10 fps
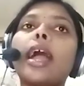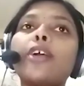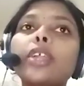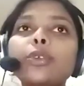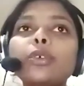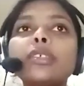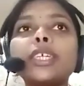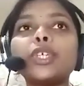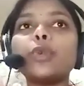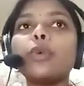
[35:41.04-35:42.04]
According to
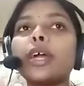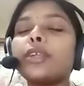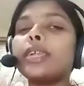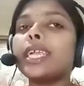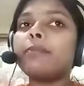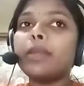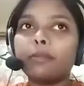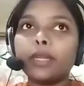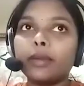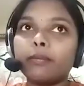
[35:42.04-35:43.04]
section
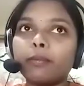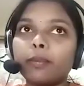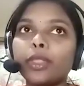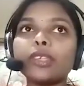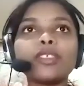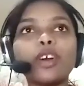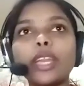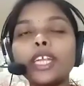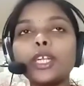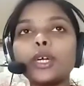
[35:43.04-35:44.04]
115, the
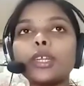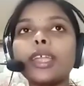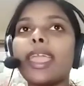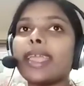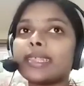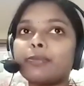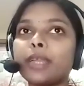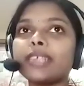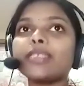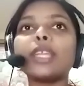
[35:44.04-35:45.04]
surrender,
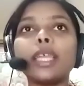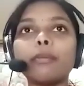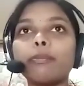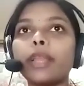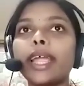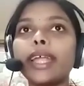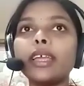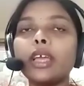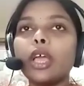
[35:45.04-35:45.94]
express or implied,